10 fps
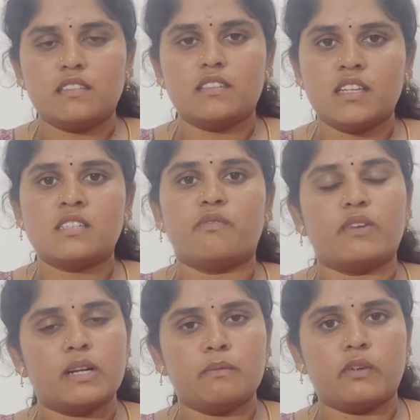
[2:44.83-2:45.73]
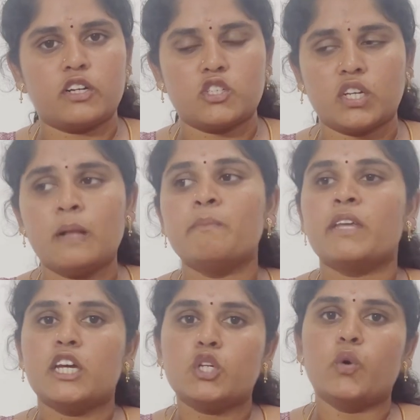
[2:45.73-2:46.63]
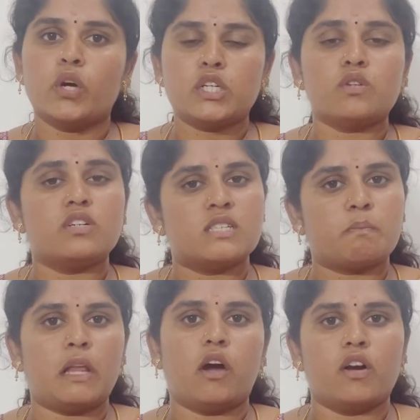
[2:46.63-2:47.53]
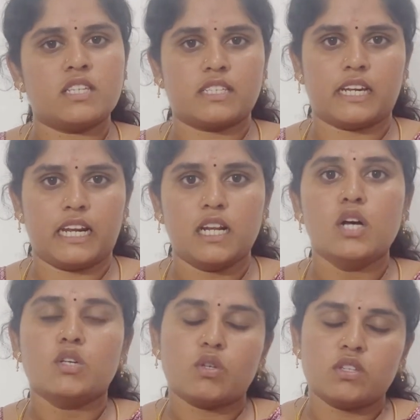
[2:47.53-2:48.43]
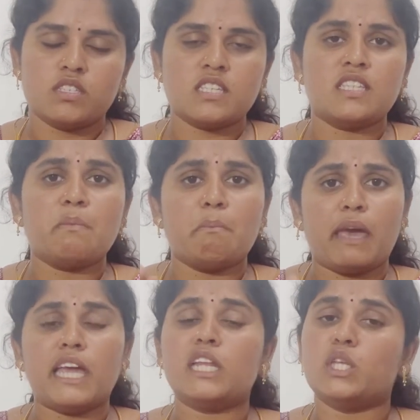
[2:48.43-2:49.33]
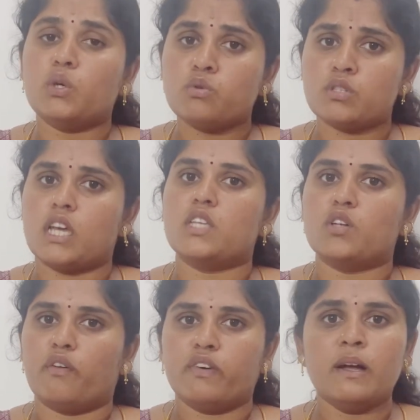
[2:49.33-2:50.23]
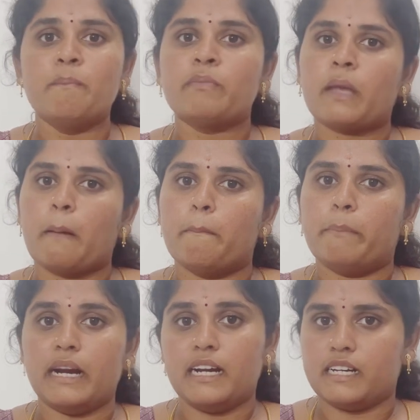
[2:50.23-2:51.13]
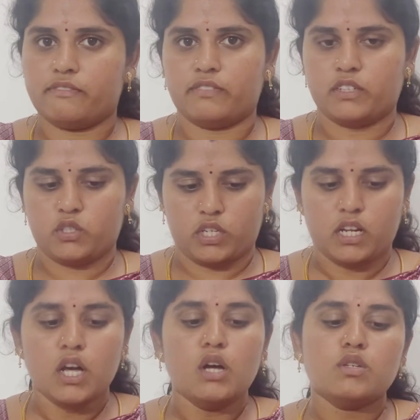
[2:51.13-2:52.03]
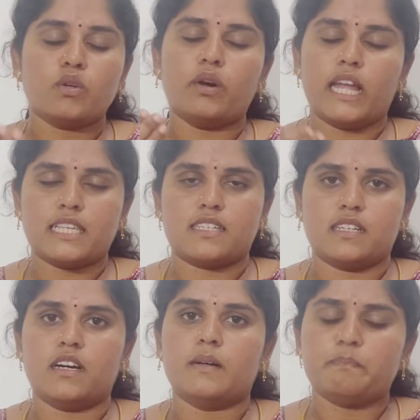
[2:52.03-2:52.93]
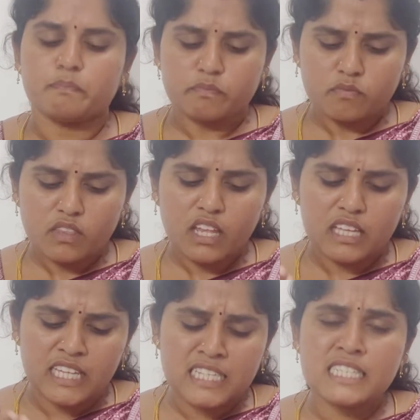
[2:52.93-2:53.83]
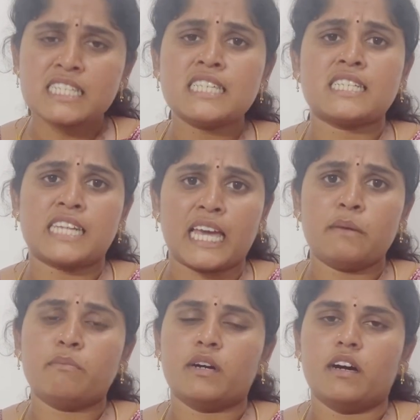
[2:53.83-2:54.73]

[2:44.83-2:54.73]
this print function it going to display on a screen. So this is the main usage of a printf function. So next is this time